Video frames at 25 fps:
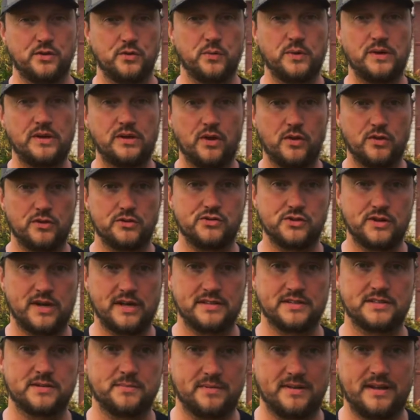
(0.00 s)
know that you're getting
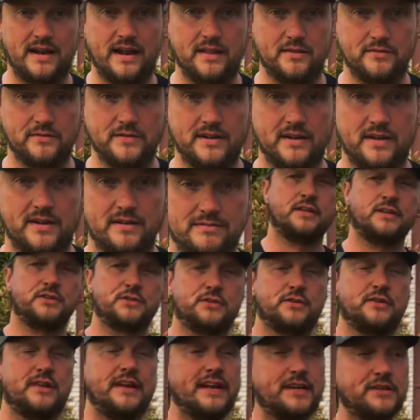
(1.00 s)
something out of the video.
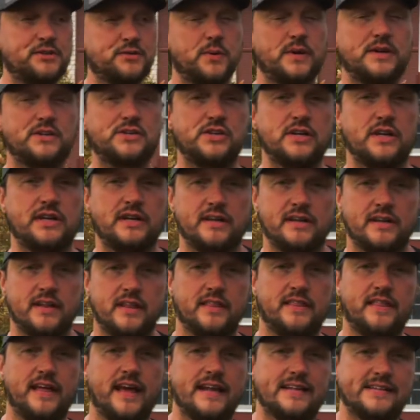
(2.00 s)
So the next question
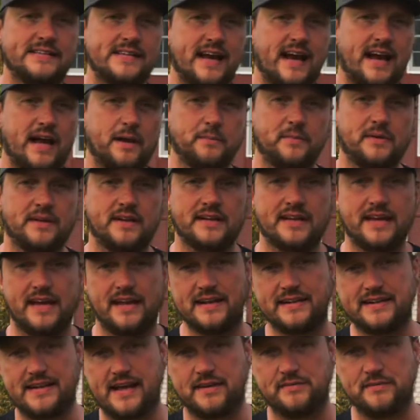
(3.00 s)
that I'm going to kind
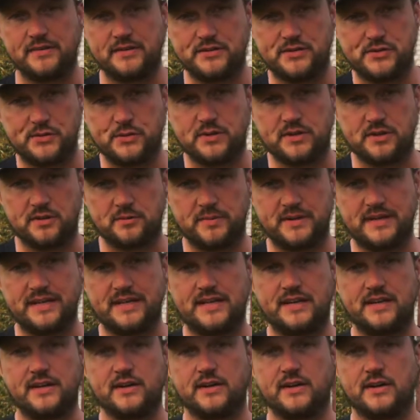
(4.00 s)
of dive into a little bit
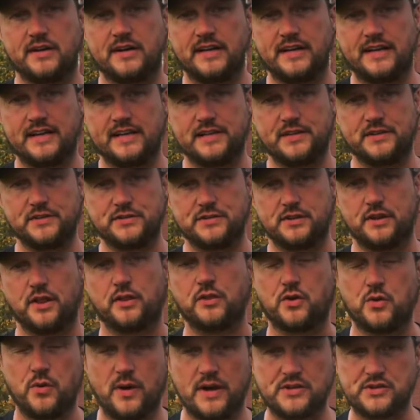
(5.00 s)
here is another
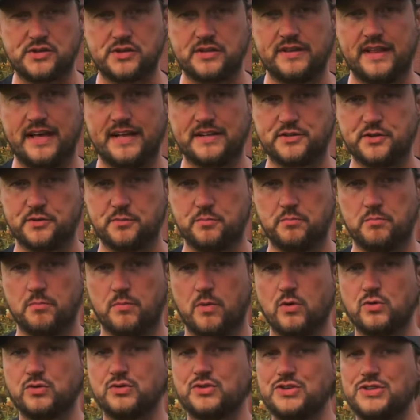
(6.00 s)
question that's
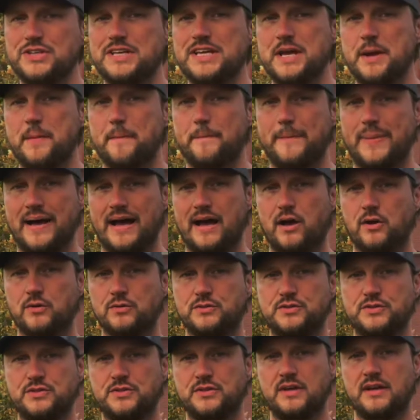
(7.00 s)
mostly
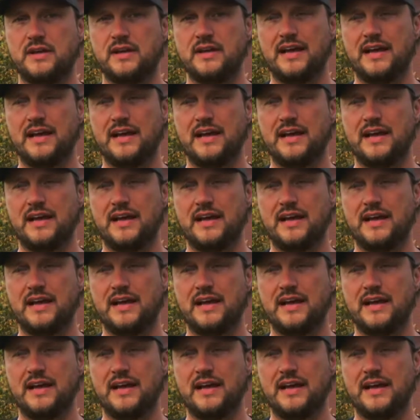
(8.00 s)
about